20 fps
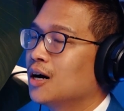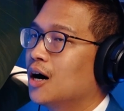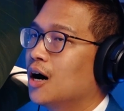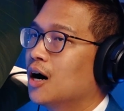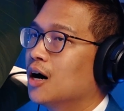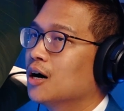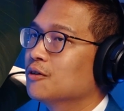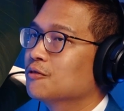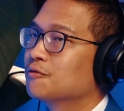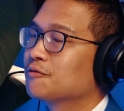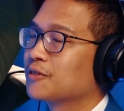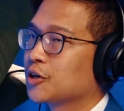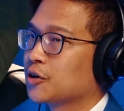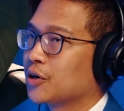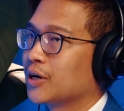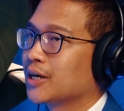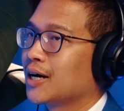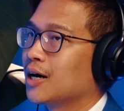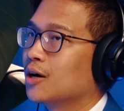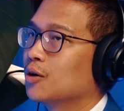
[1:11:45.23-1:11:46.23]
of
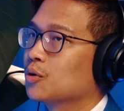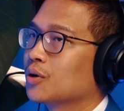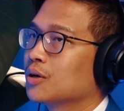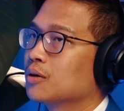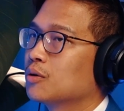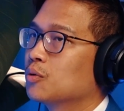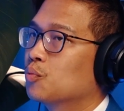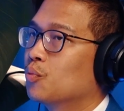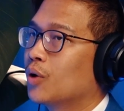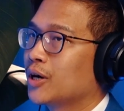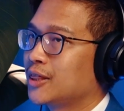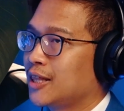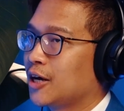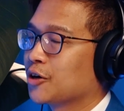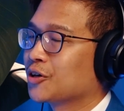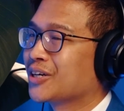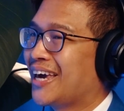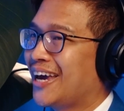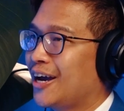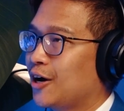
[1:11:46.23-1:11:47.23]
figuring out what
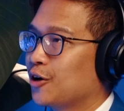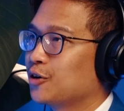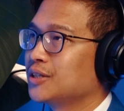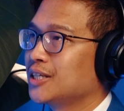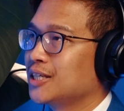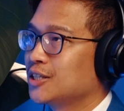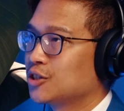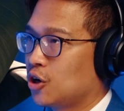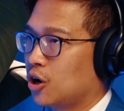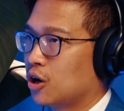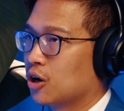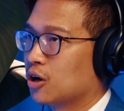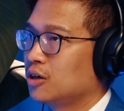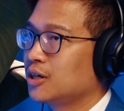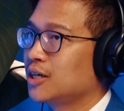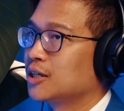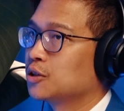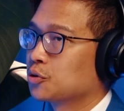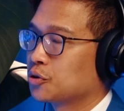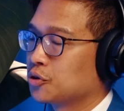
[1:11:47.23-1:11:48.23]
their care needs are
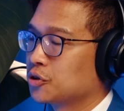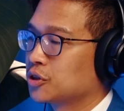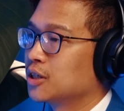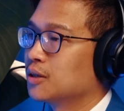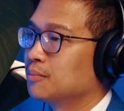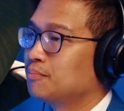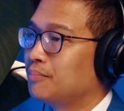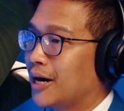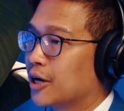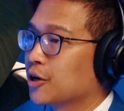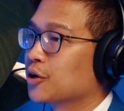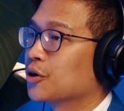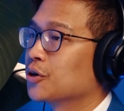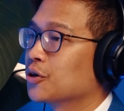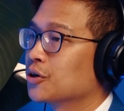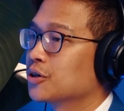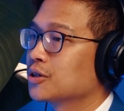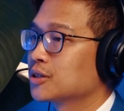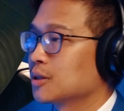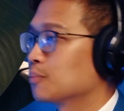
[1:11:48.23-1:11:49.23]
in order to
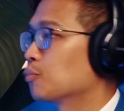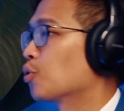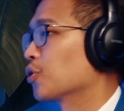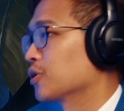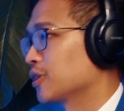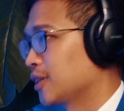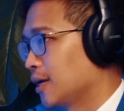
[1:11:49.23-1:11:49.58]
better support